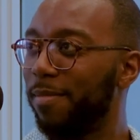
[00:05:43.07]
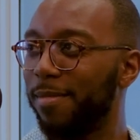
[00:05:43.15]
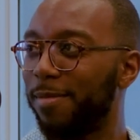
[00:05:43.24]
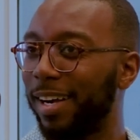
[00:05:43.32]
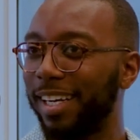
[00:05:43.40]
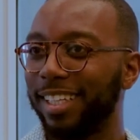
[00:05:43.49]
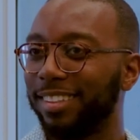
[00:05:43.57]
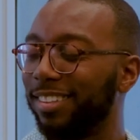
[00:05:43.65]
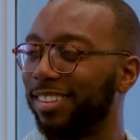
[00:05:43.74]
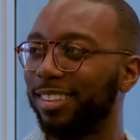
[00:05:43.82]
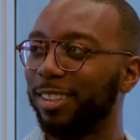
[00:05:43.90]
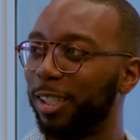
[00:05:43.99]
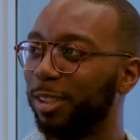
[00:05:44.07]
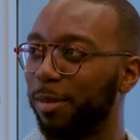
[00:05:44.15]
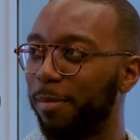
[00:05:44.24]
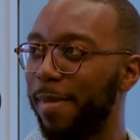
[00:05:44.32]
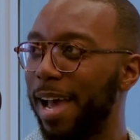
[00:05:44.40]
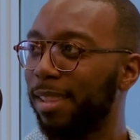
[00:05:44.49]
Finances is such a
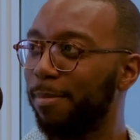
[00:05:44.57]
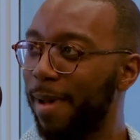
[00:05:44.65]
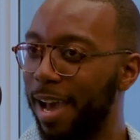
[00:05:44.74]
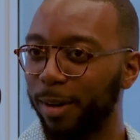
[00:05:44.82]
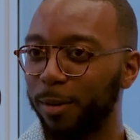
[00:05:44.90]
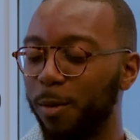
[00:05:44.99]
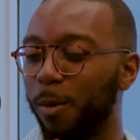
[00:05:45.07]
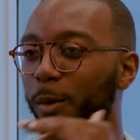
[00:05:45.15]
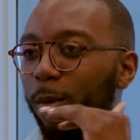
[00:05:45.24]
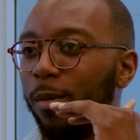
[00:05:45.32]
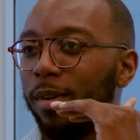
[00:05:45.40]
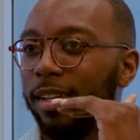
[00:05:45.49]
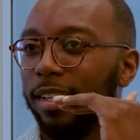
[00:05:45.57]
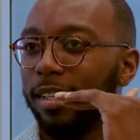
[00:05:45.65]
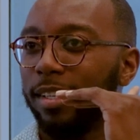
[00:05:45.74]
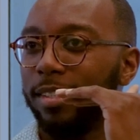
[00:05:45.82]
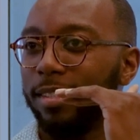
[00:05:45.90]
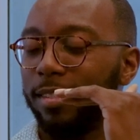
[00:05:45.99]
mathematical,
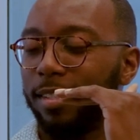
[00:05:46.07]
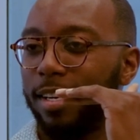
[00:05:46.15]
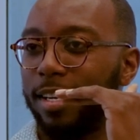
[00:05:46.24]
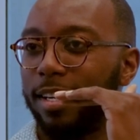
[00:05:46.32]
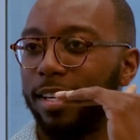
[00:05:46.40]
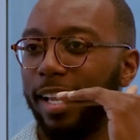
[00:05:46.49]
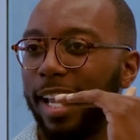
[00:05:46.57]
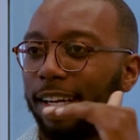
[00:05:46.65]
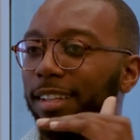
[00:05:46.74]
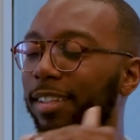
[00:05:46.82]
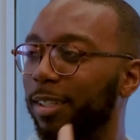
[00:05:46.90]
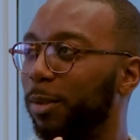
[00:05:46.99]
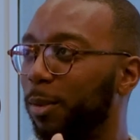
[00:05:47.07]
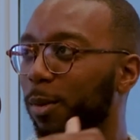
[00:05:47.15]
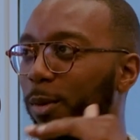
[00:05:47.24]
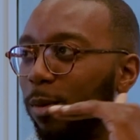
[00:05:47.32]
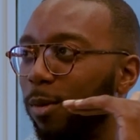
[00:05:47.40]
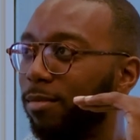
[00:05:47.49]

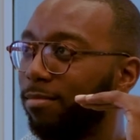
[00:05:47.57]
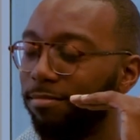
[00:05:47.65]
analytical,